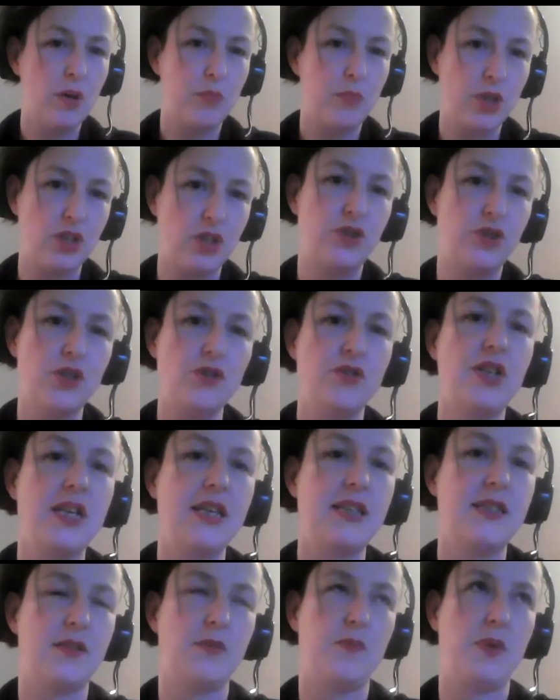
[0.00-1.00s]
but you do
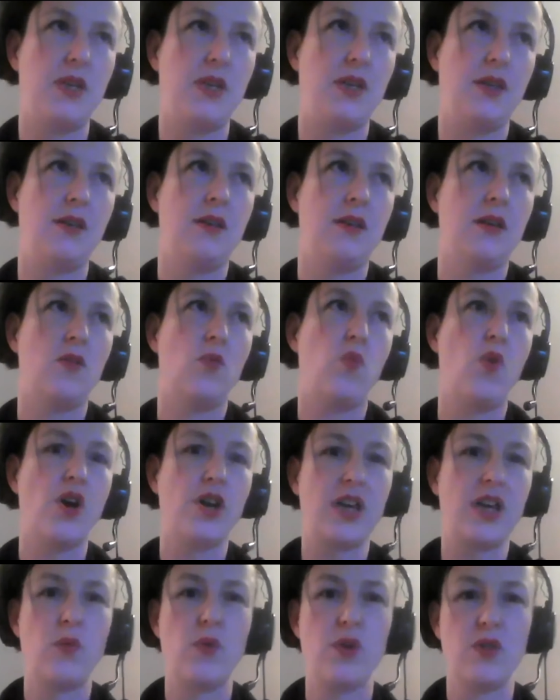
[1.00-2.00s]
need to be
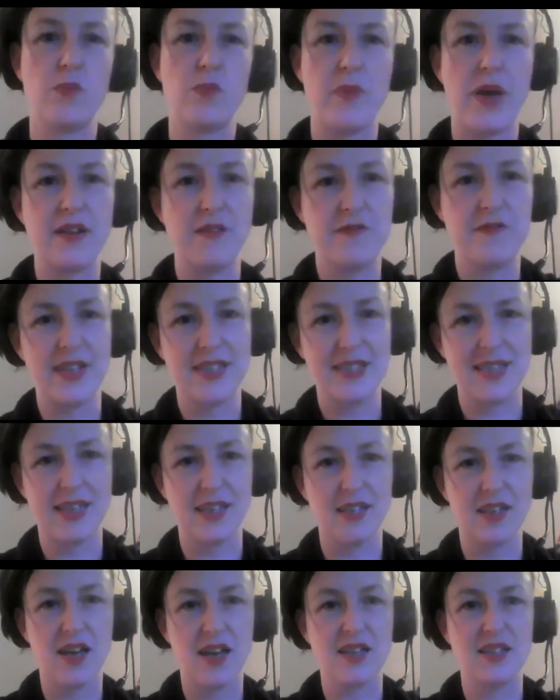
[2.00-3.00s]
working with or
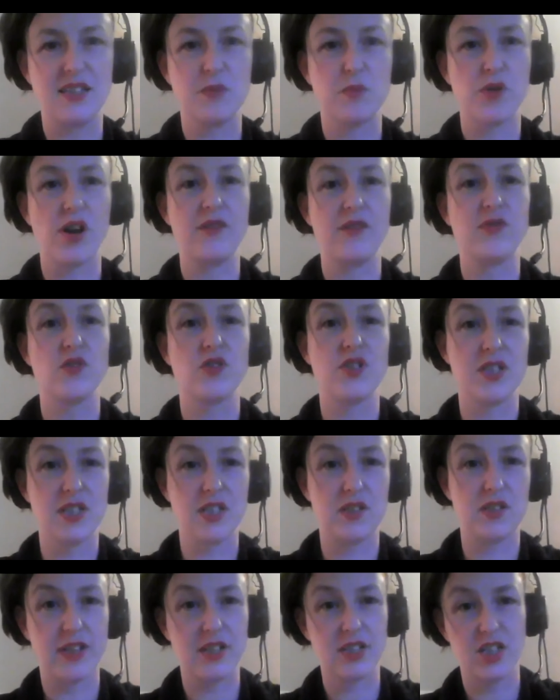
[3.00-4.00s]
benefiting a deprived or
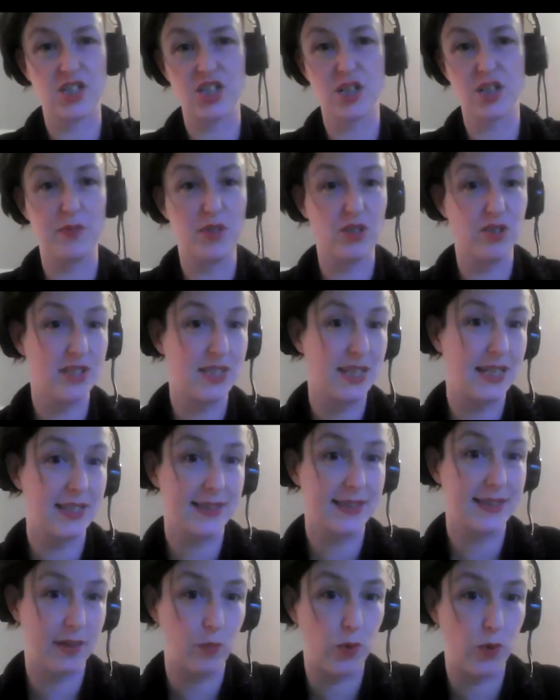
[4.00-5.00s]
disadvantaged community
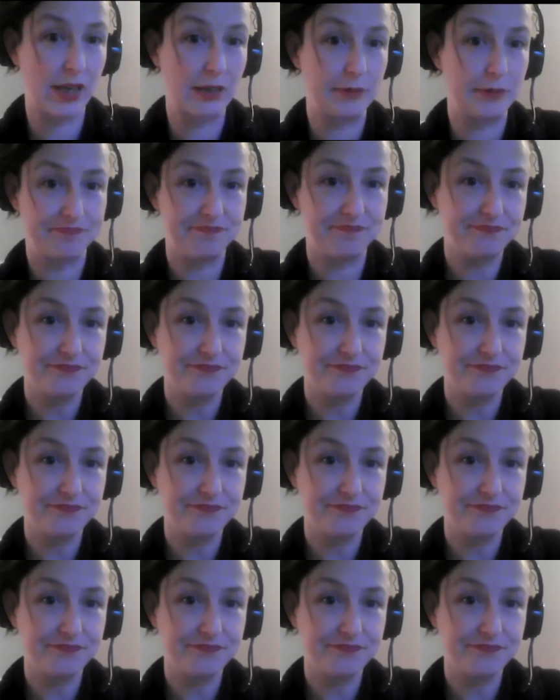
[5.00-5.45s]
in some way.